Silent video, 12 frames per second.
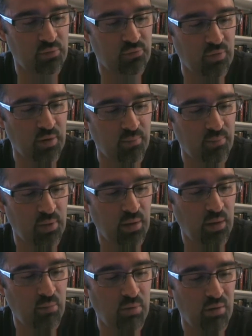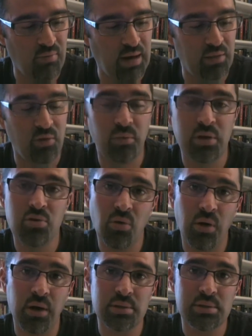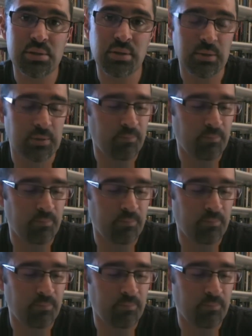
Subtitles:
from, but rather rejoice